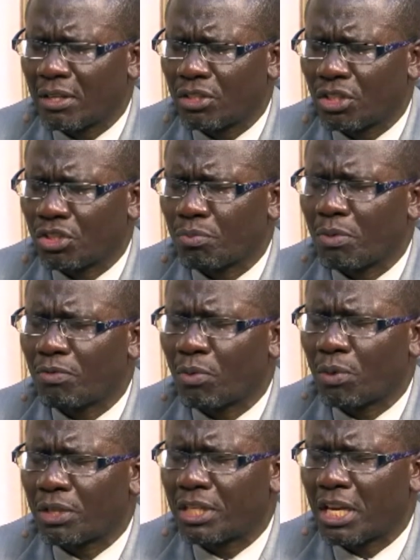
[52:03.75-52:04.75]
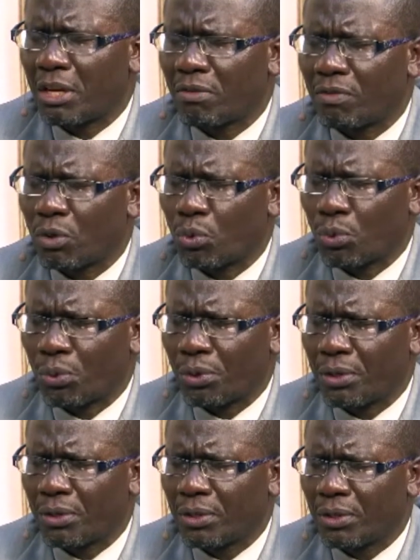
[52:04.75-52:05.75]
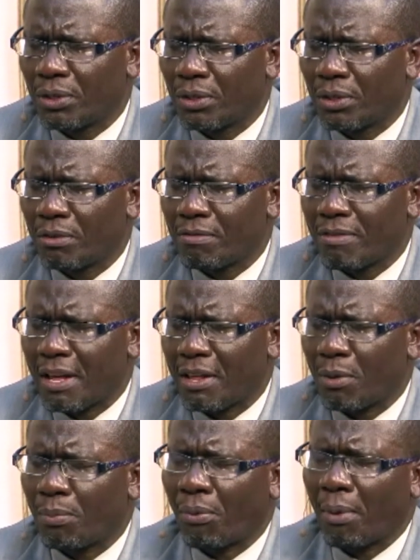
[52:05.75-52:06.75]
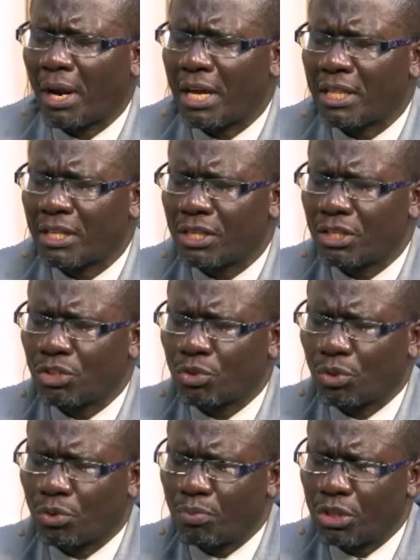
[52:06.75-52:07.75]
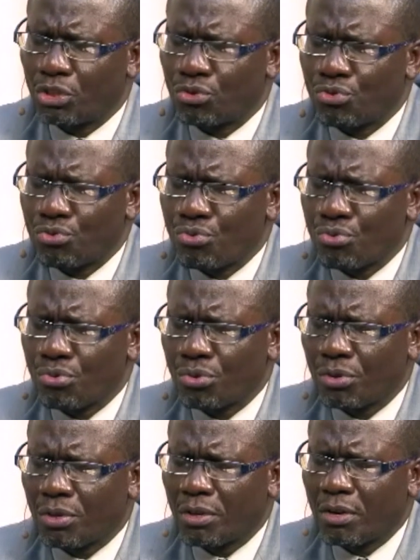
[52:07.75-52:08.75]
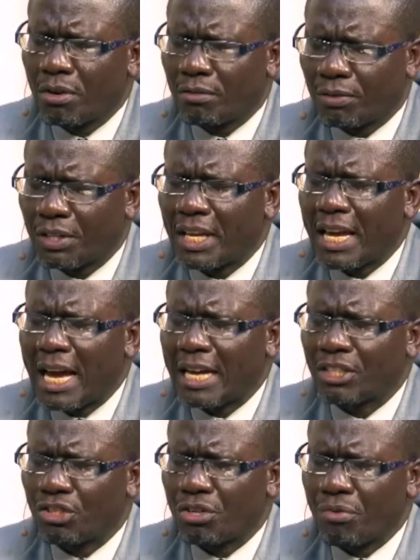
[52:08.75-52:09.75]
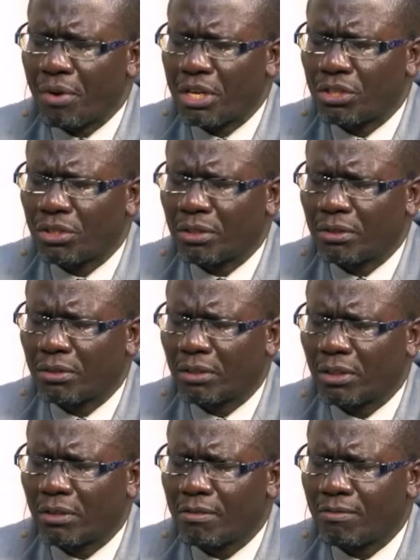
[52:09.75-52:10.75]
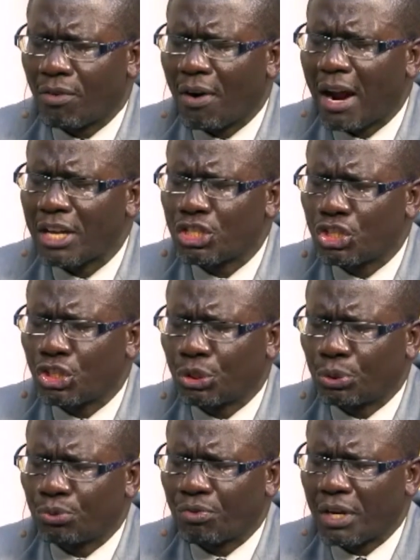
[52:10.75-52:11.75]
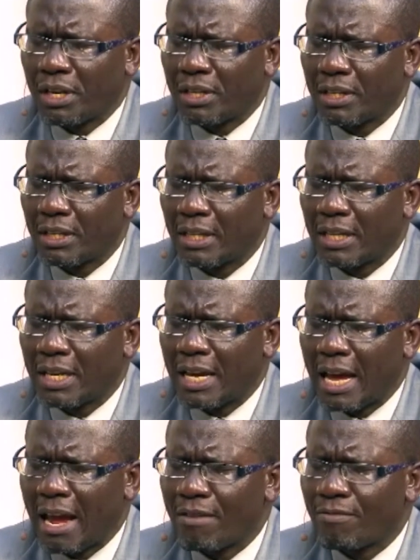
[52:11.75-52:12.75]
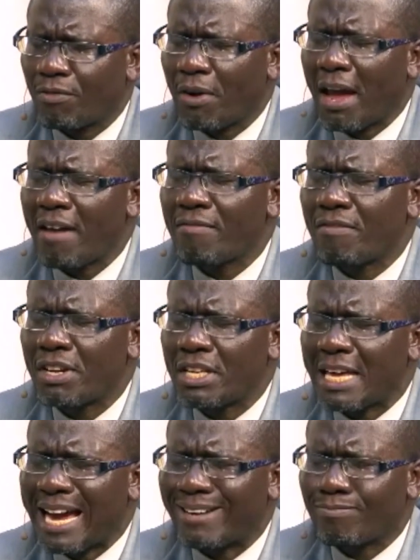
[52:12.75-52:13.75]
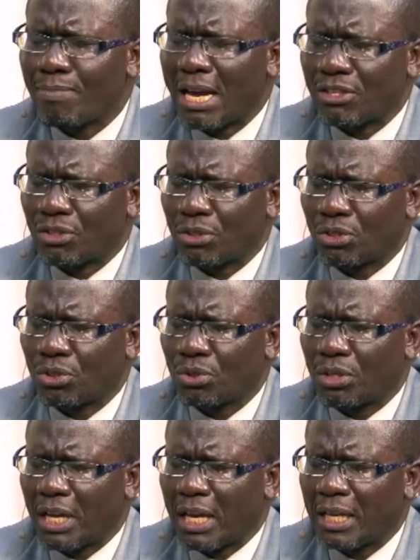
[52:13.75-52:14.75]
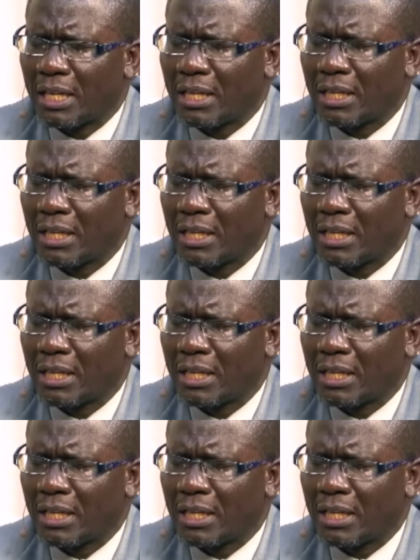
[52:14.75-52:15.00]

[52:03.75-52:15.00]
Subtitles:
just before the day of the Lord. Father, I pray that this could be true for the young generation, for our children, and for every young person today.